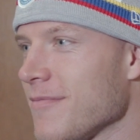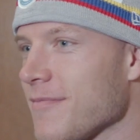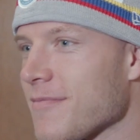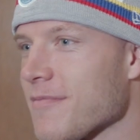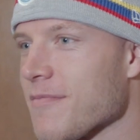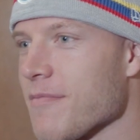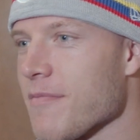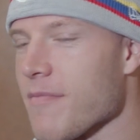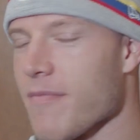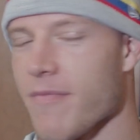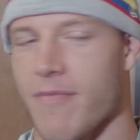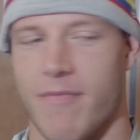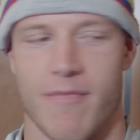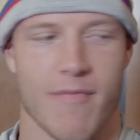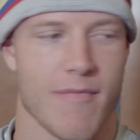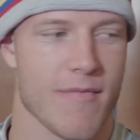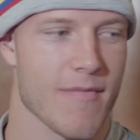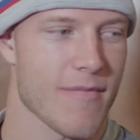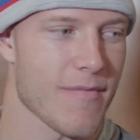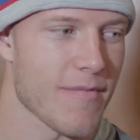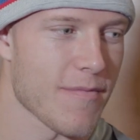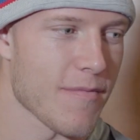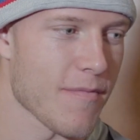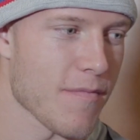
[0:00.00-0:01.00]
For you, now
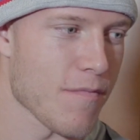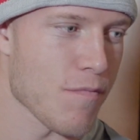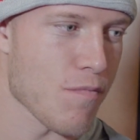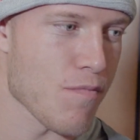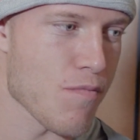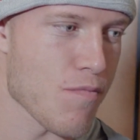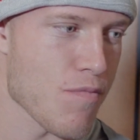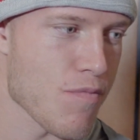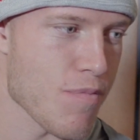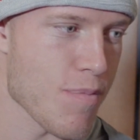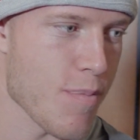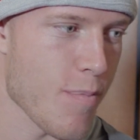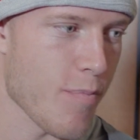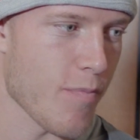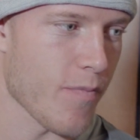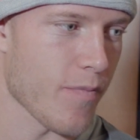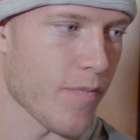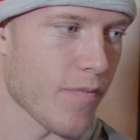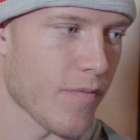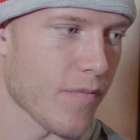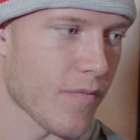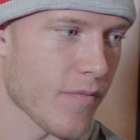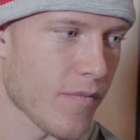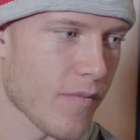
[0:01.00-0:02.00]
that Greg's not going to be out
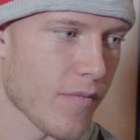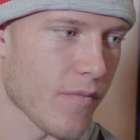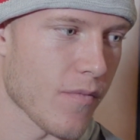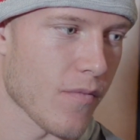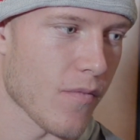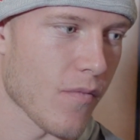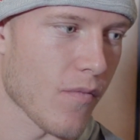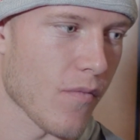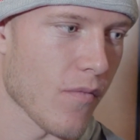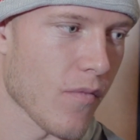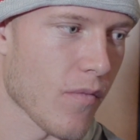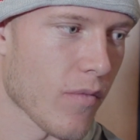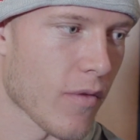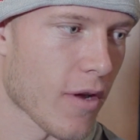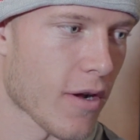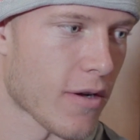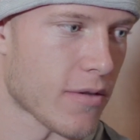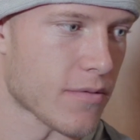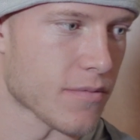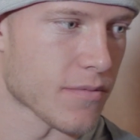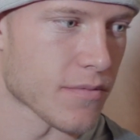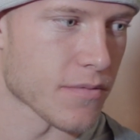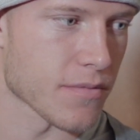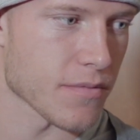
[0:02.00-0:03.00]
there, what does his loss
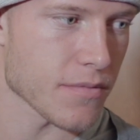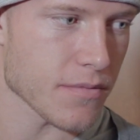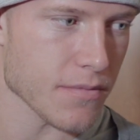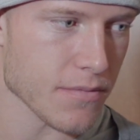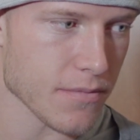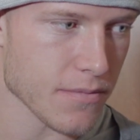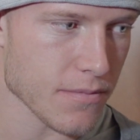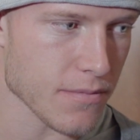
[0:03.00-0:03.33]
mean to you,